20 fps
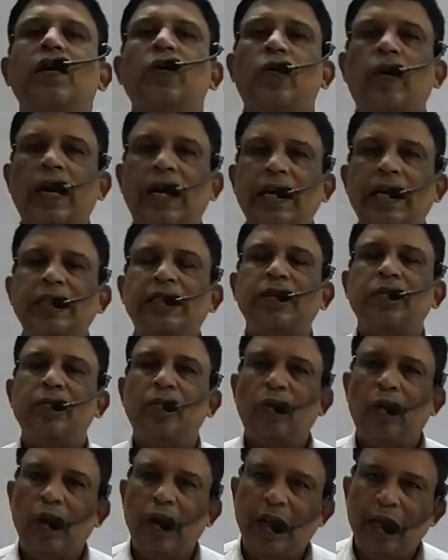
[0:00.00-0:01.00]
What is a
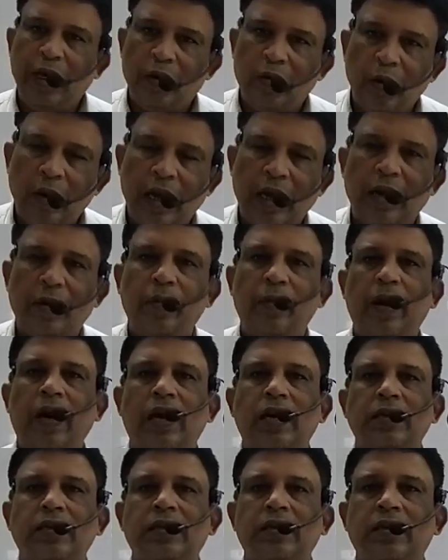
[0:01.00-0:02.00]
molecular
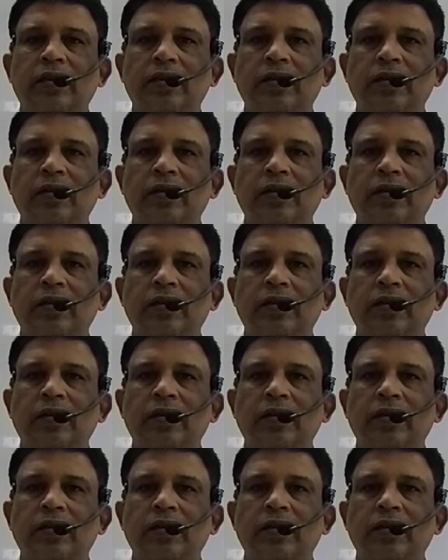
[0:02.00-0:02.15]
mass?